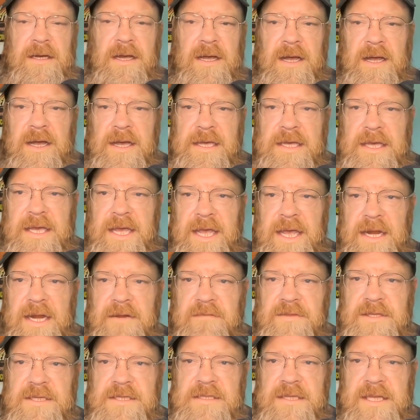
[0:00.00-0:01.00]

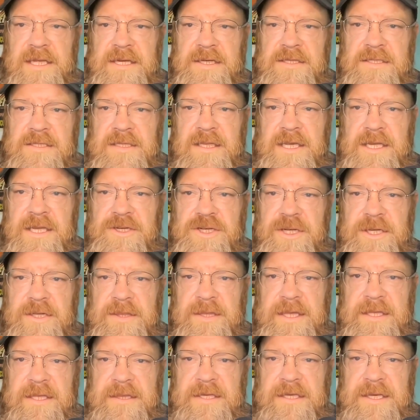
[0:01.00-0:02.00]
again, of this
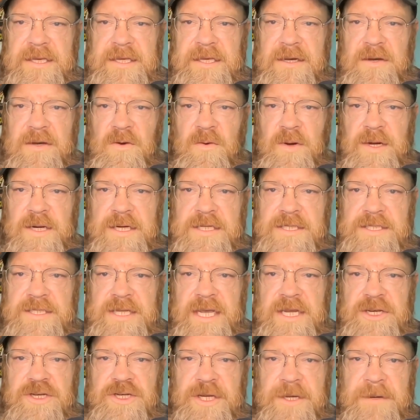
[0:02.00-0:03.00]
legislation that the
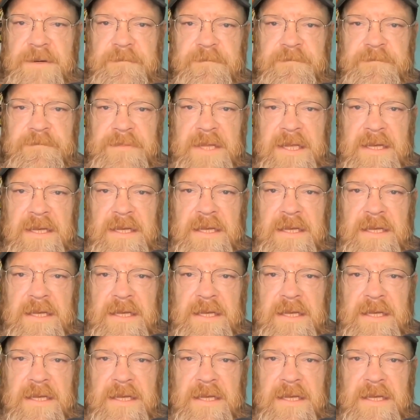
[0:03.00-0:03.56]
organization